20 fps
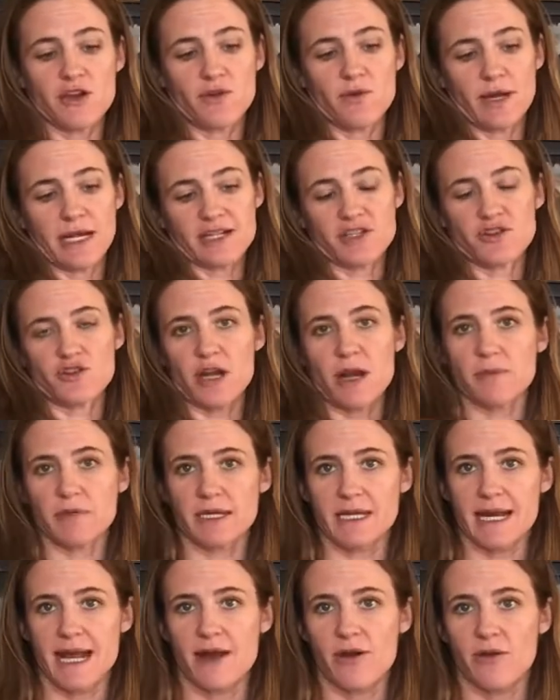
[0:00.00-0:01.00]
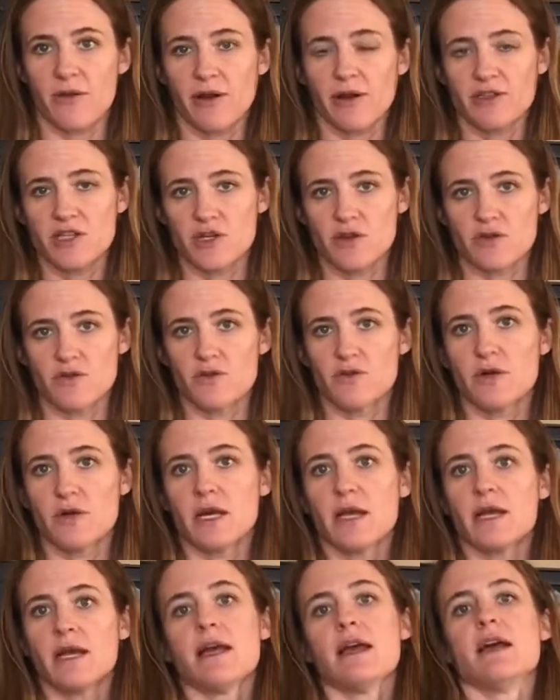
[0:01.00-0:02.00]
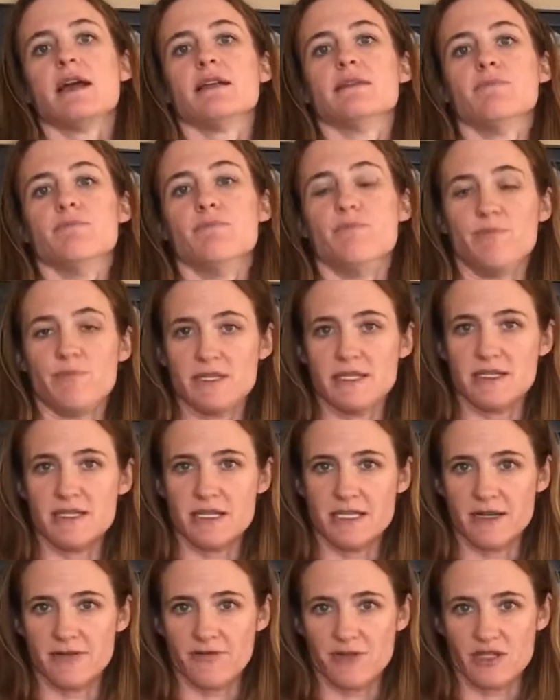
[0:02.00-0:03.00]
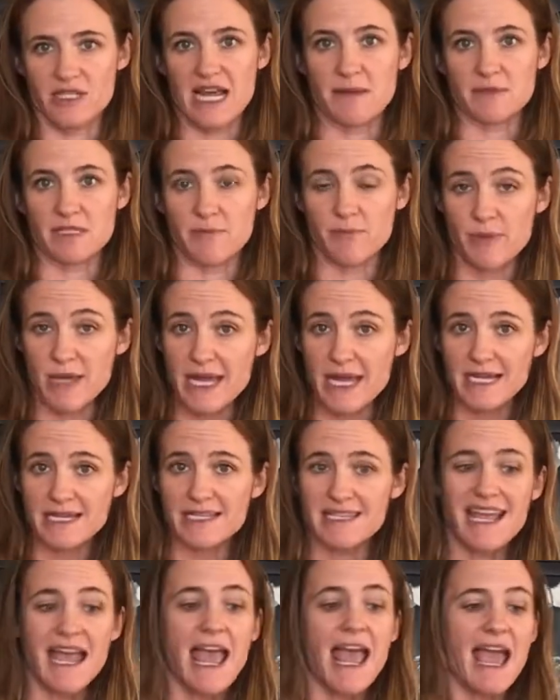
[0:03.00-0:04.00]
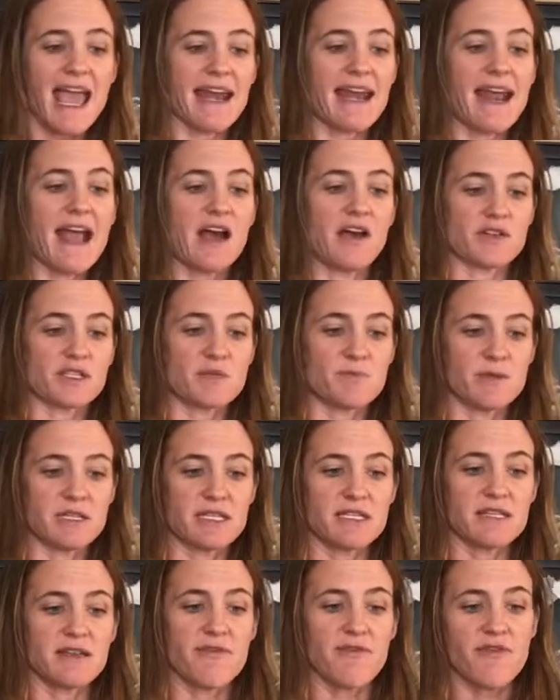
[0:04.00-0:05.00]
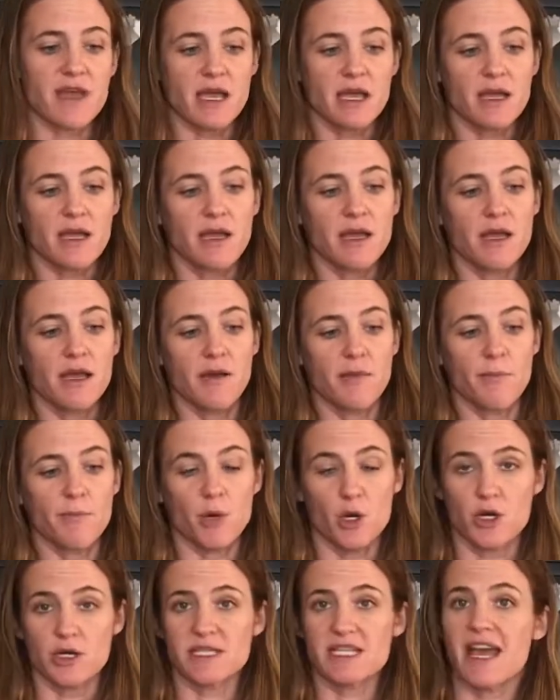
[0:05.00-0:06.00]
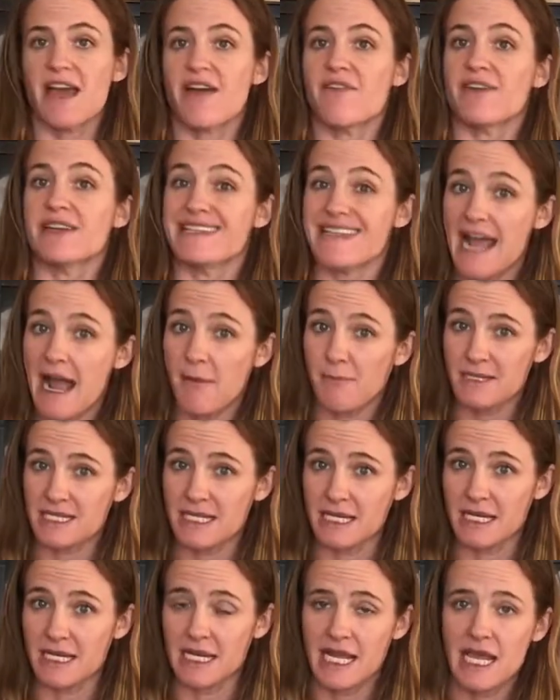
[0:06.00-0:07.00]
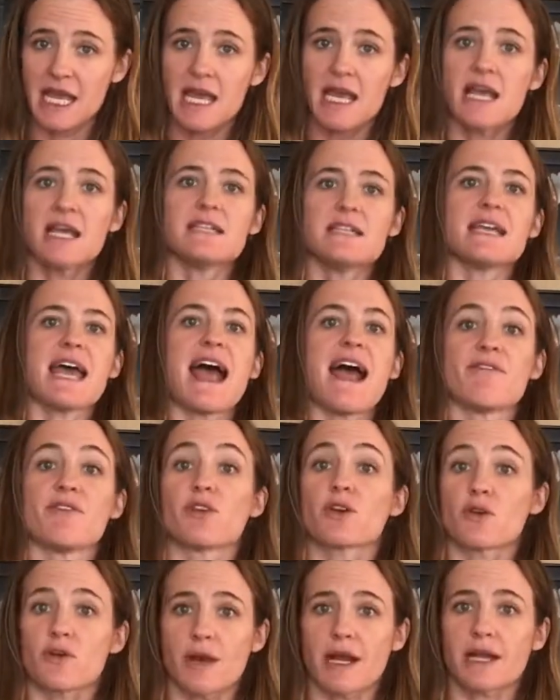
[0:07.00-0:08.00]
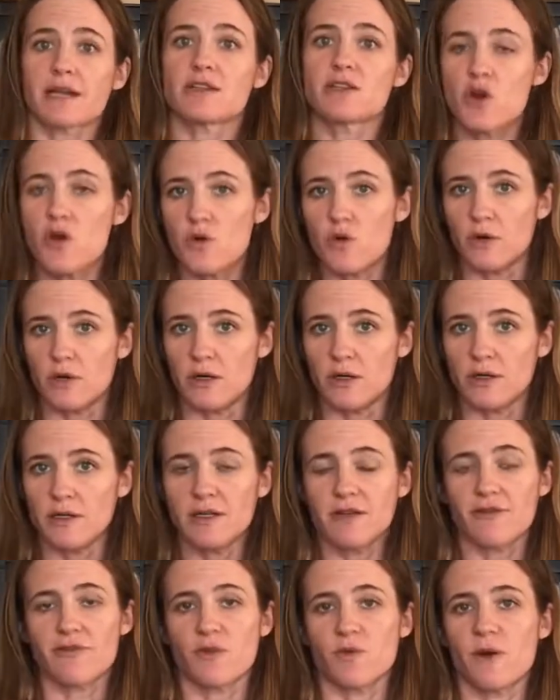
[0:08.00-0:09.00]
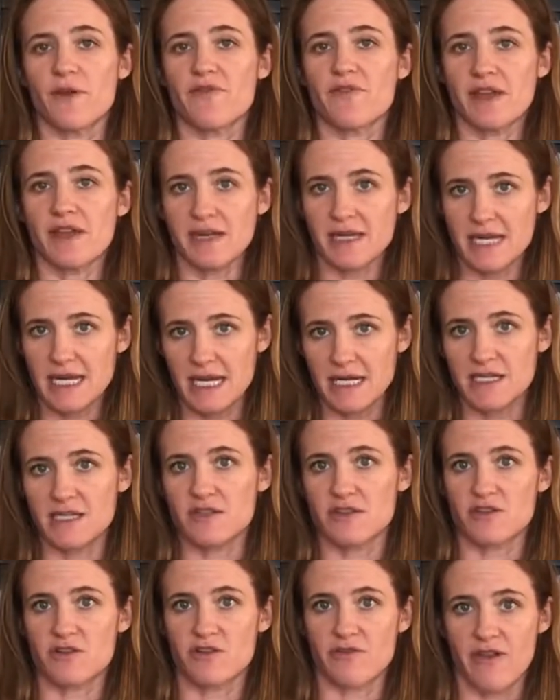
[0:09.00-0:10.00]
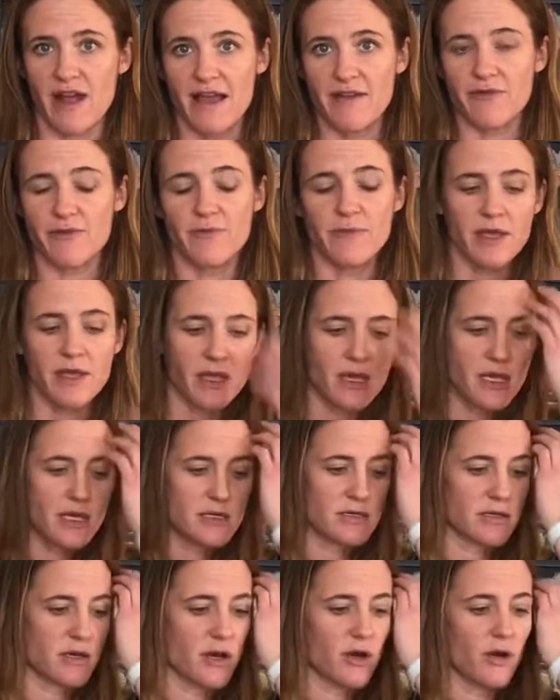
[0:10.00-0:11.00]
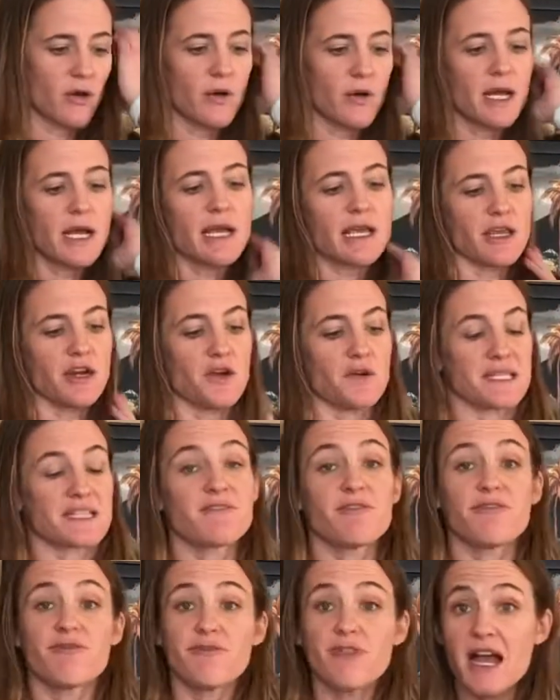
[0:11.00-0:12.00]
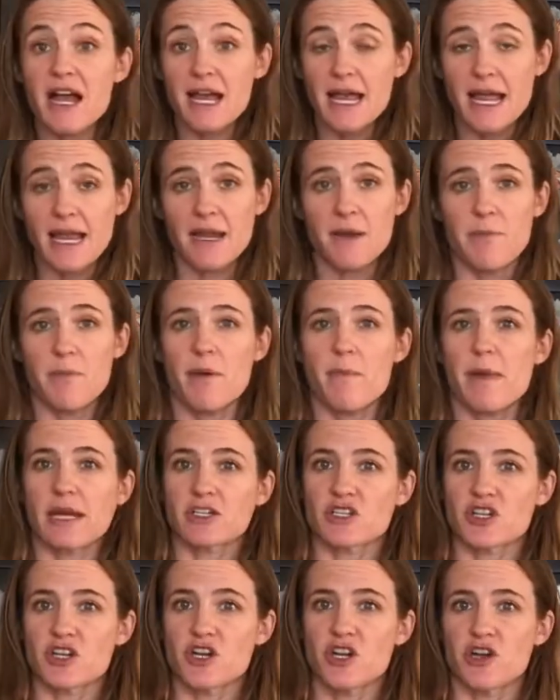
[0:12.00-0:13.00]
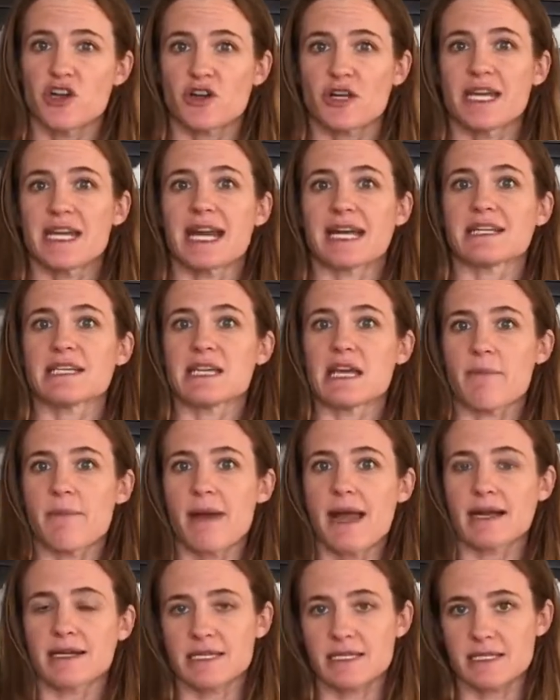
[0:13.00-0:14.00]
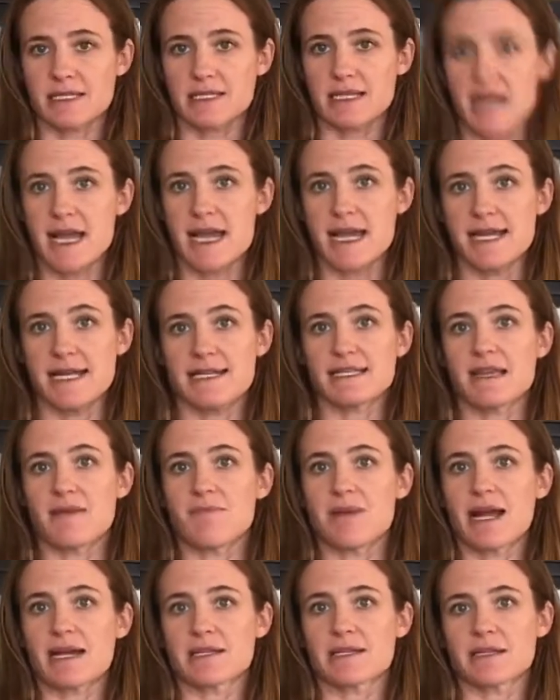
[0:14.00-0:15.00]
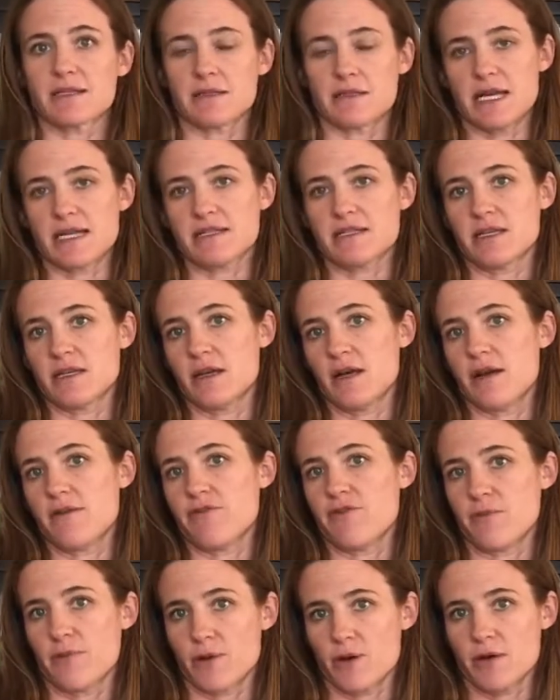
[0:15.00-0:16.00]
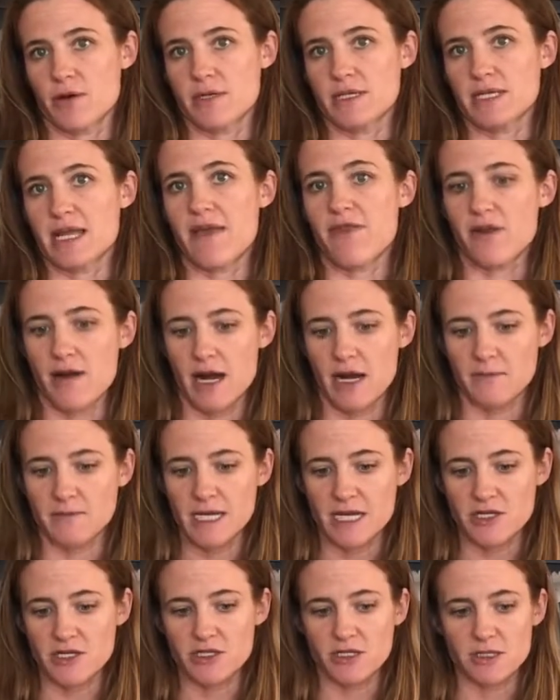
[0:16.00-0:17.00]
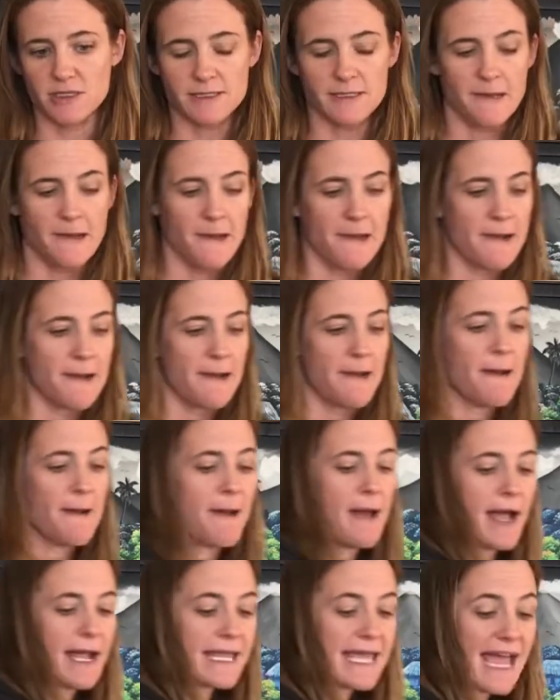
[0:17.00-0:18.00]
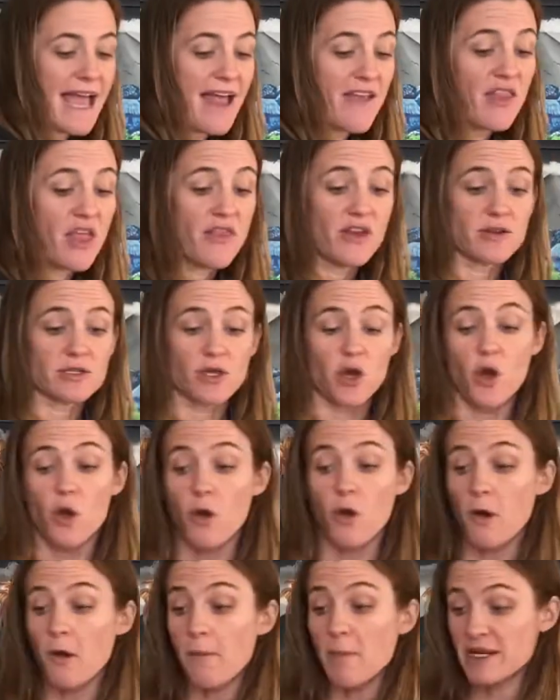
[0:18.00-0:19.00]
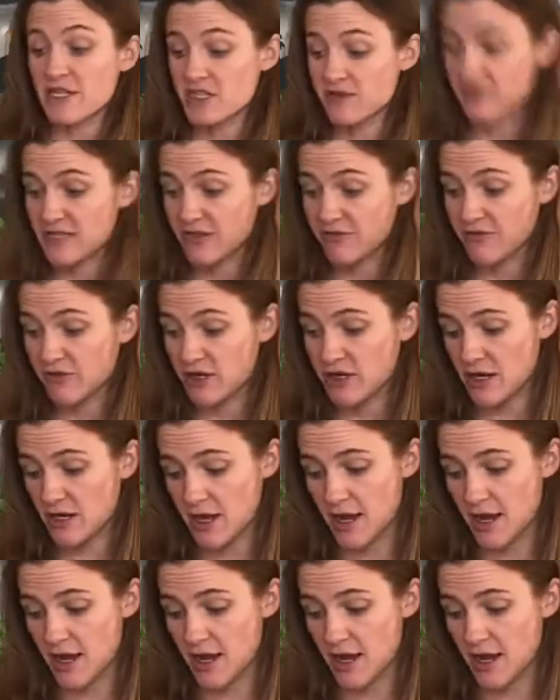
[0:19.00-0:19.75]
extrapolate out to the different types of beaks and how specific birds have adapted to have the correct tool for what they need to survive. So, it's fun, but make sure you're connecting it back to the science and back to the lesson of the birds and their adaptations. Again, there's a whole bunch of different